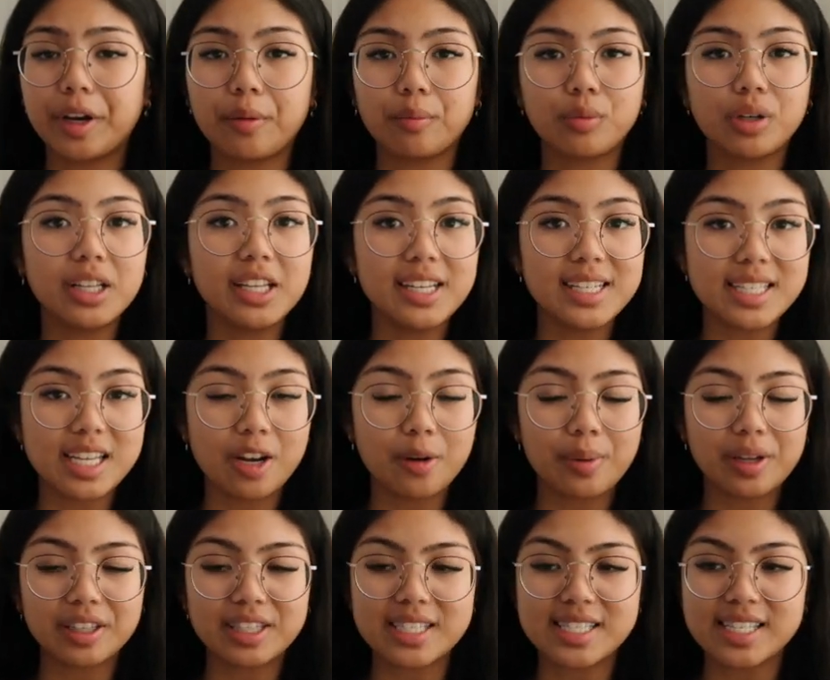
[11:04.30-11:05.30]
I'm really excited
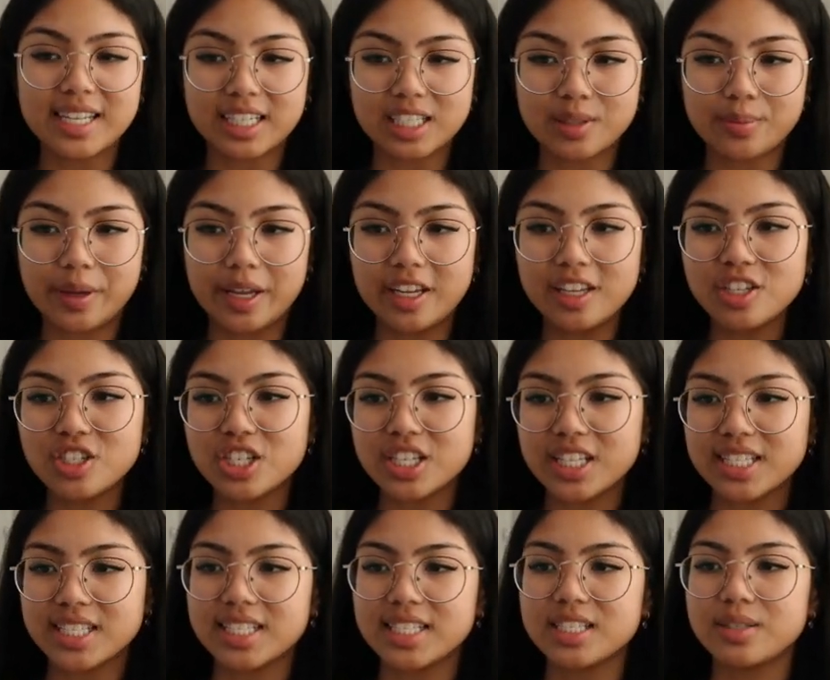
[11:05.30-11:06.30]
about this next page.
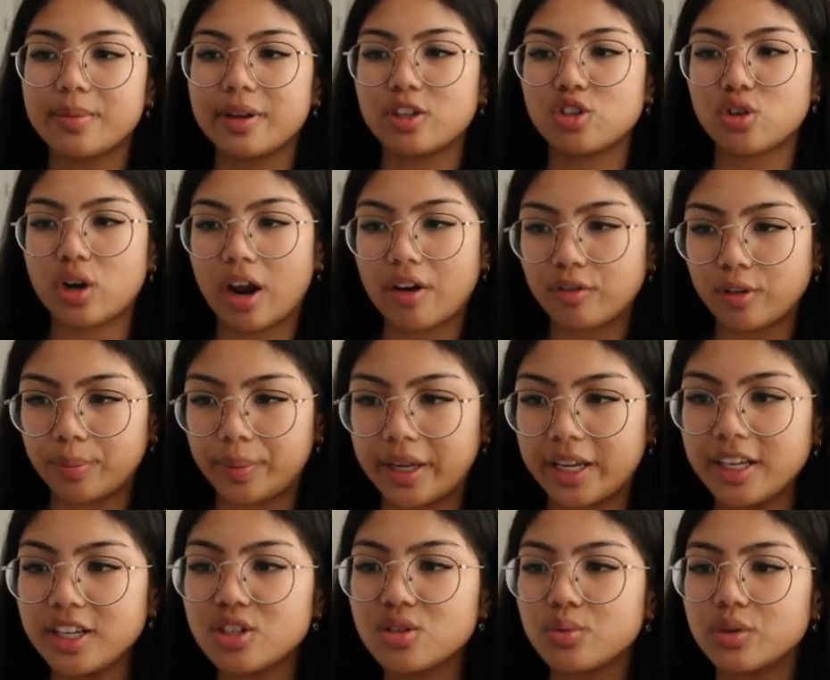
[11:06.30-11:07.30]
This is my travel
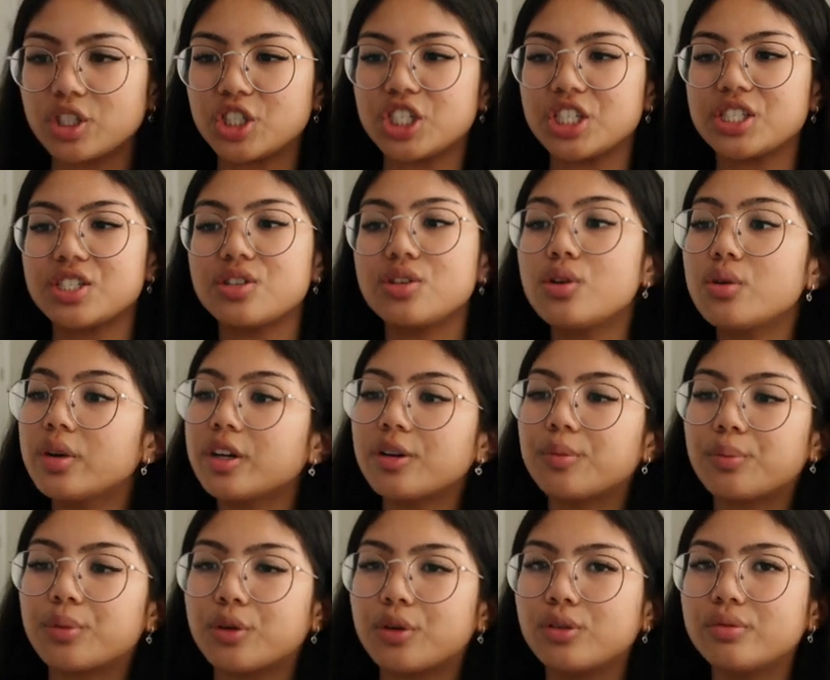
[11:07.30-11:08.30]
page, which is new and
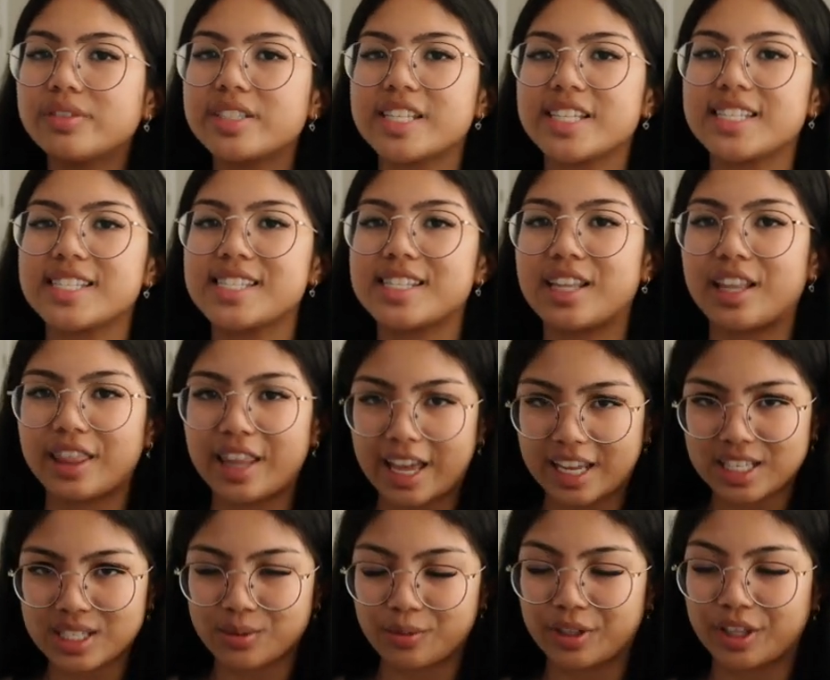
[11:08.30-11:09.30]
improved since the
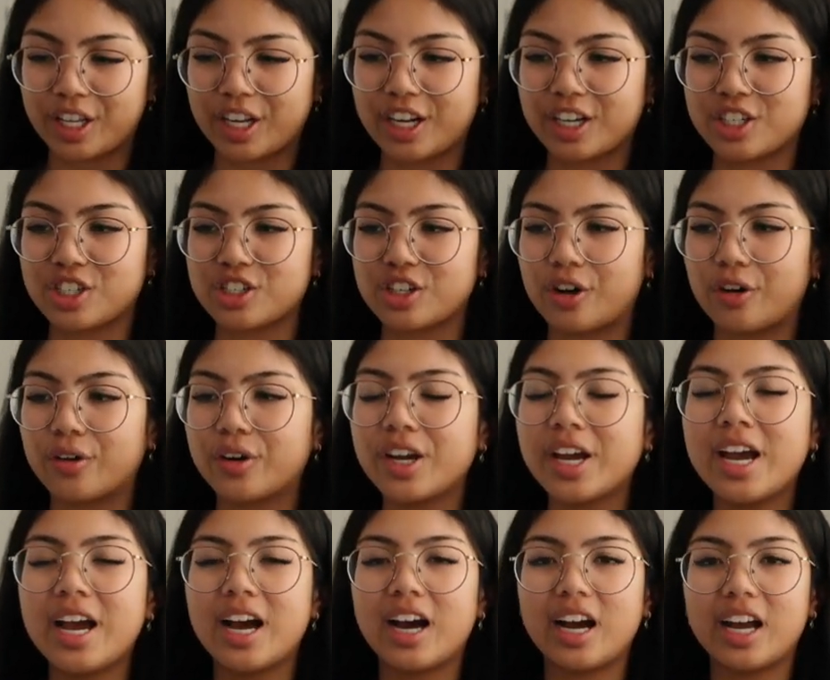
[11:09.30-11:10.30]
last one that I showed.
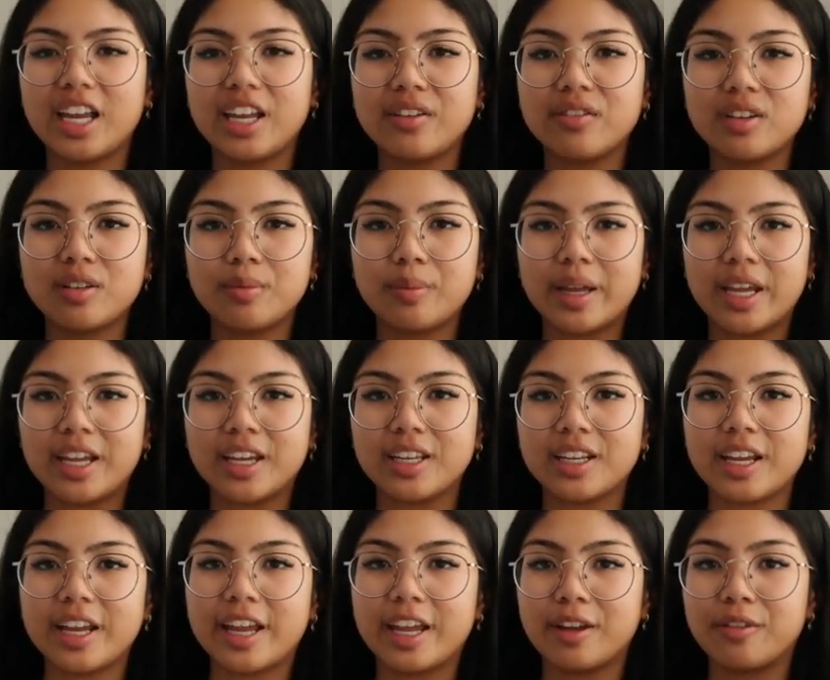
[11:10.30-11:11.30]
I even
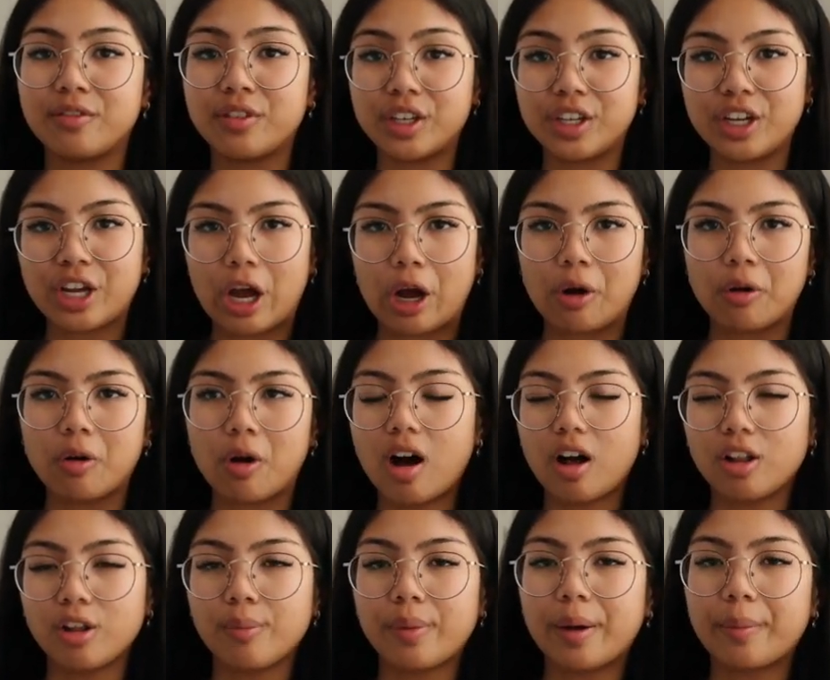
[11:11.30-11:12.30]
made a video
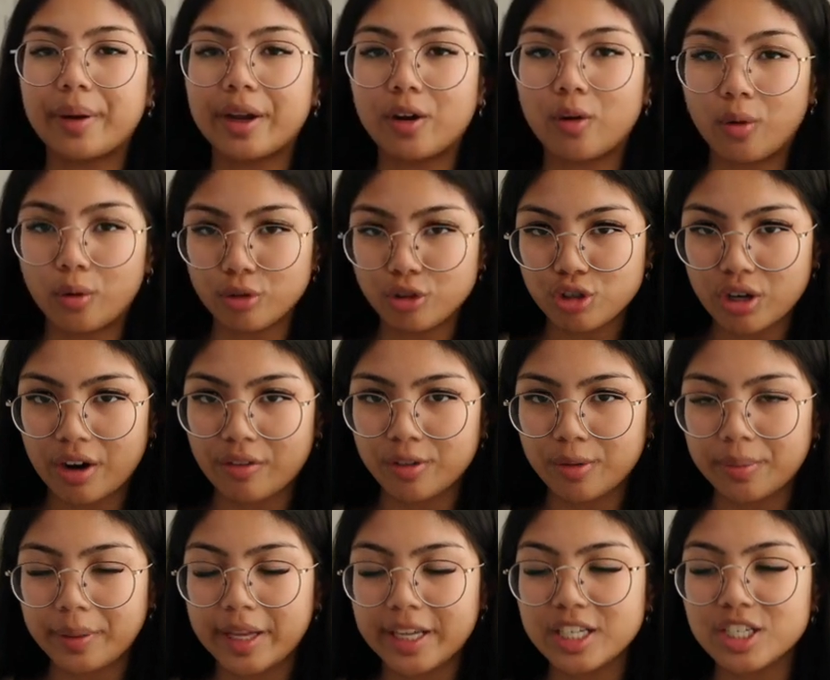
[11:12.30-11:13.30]
all about my old travel
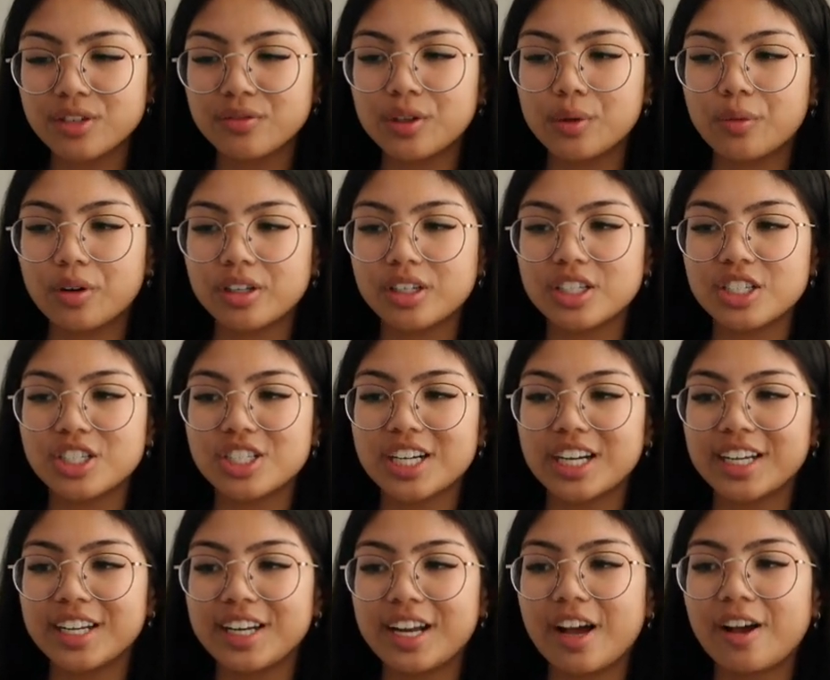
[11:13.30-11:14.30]
page if you wanted to
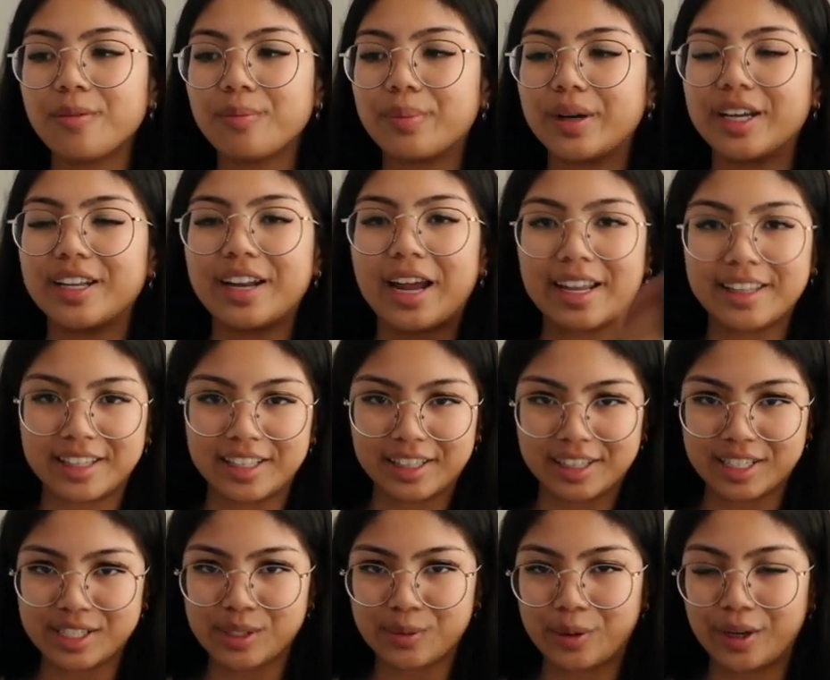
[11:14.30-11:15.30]
check it out, but I think
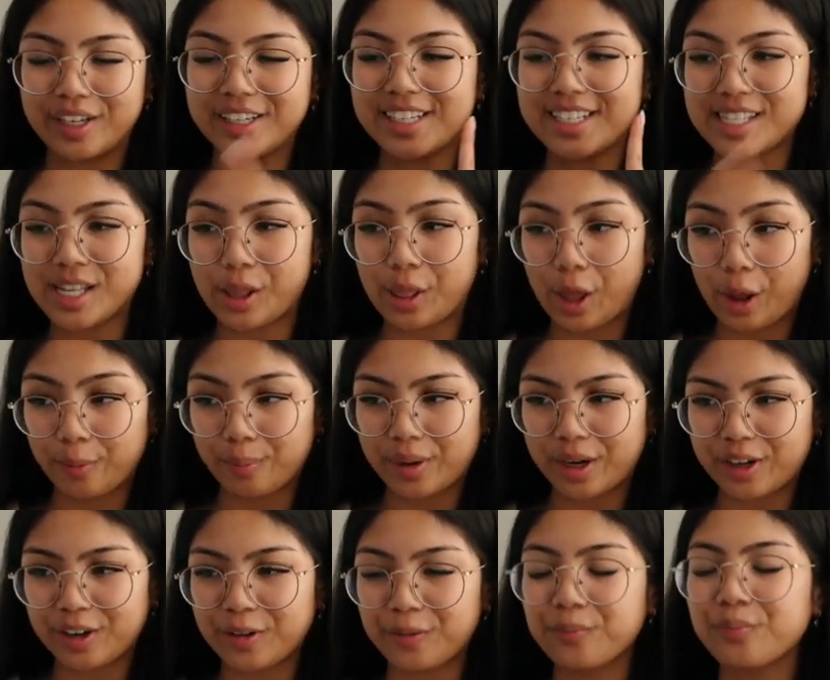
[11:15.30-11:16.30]
this one is a lot
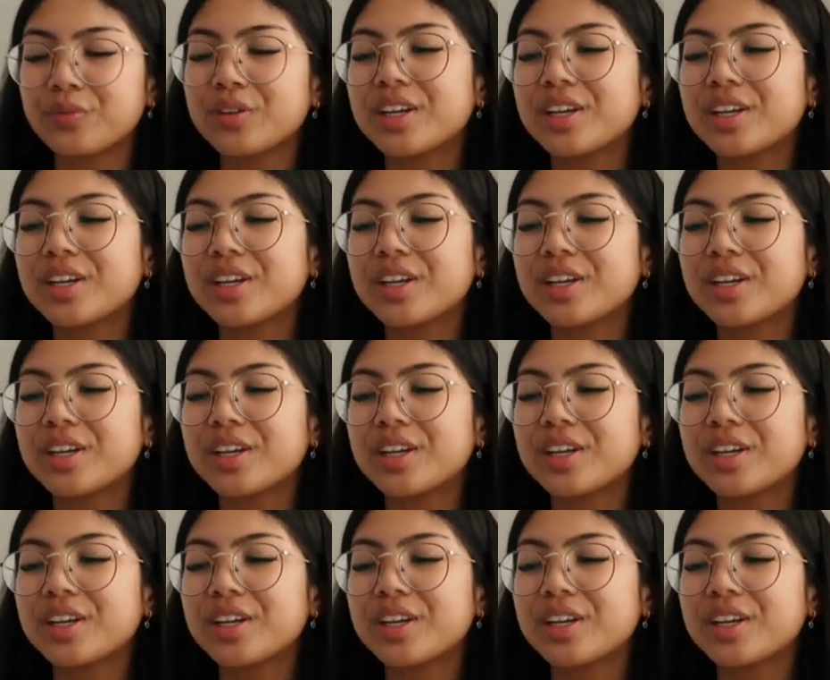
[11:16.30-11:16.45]
better.